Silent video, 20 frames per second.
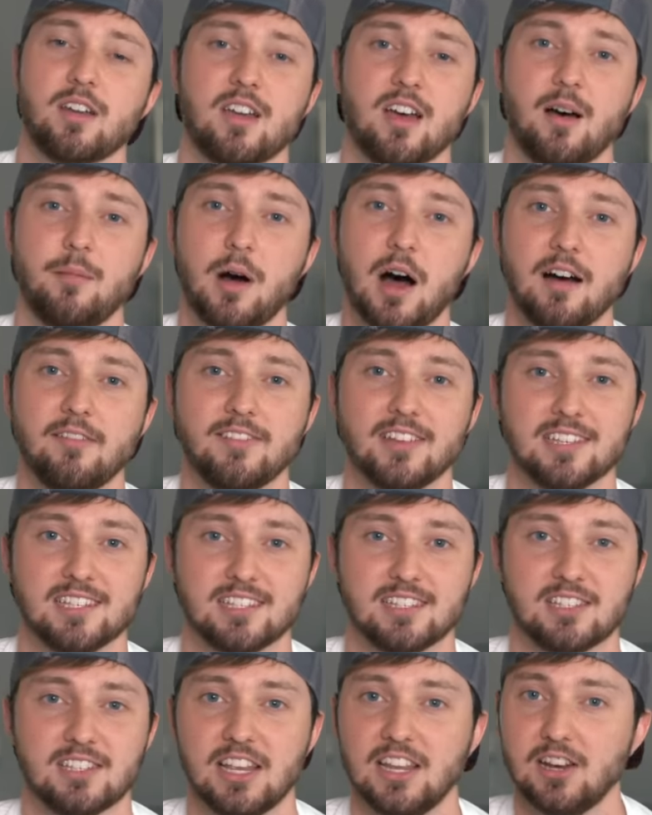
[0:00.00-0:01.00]
to come off
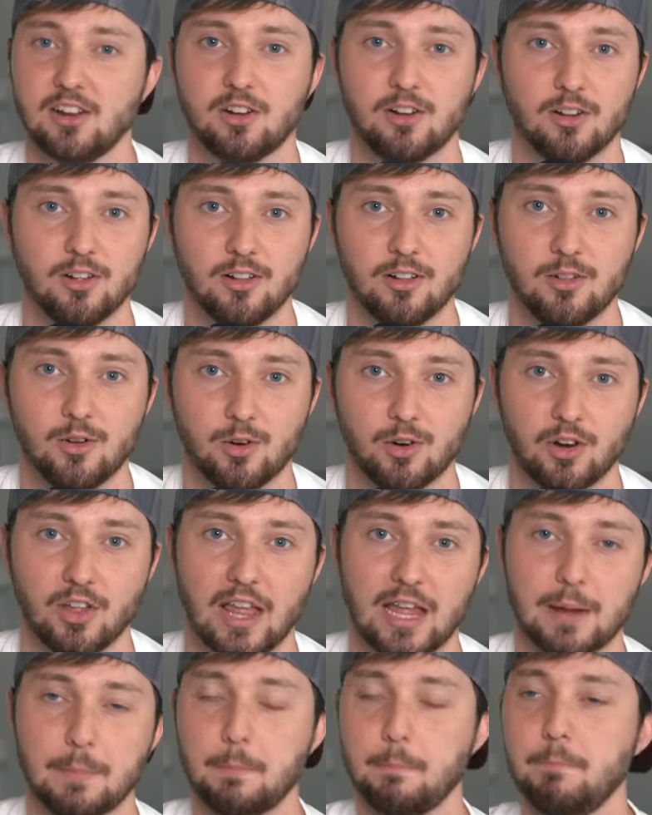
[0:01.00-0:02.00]
as cynical or
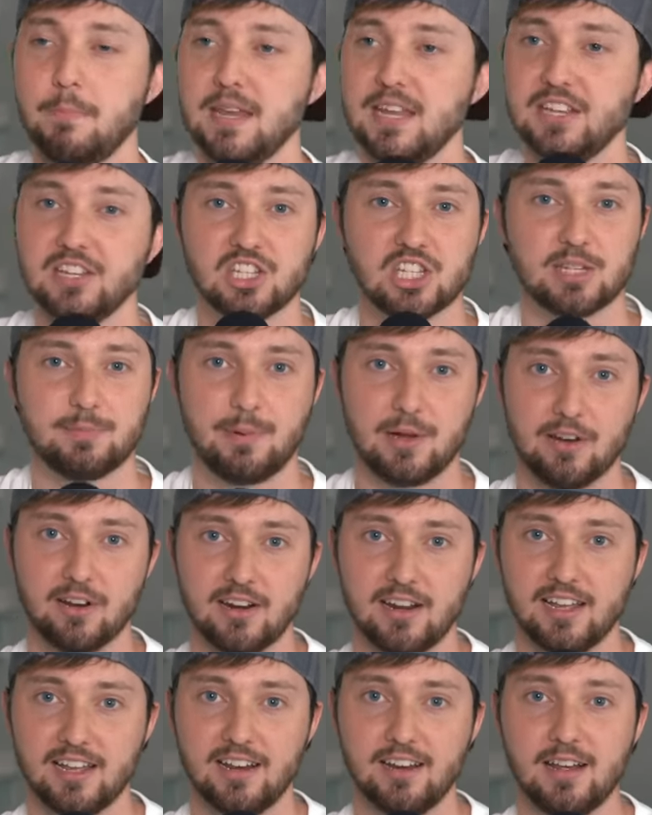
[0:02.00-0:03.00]
like
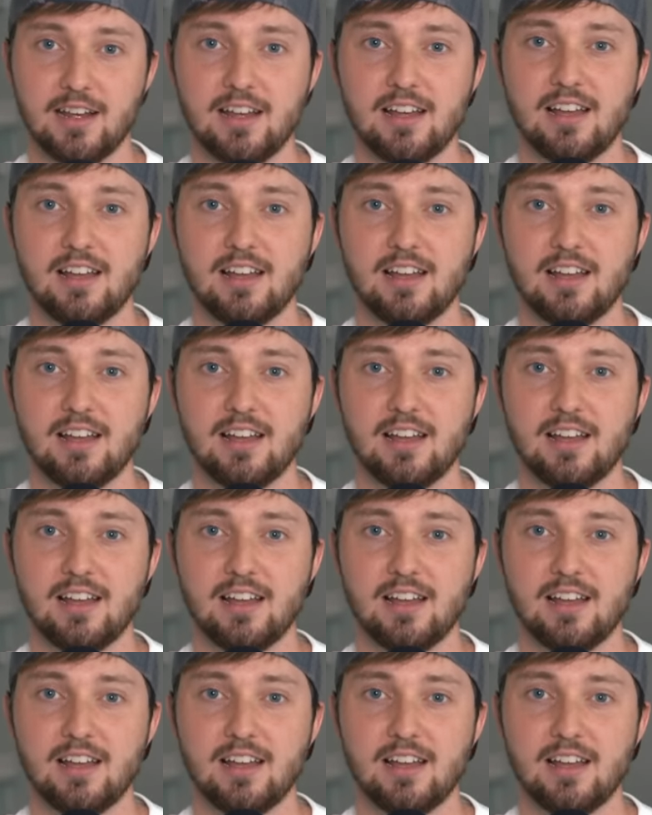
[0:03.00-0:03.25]
mean-spirited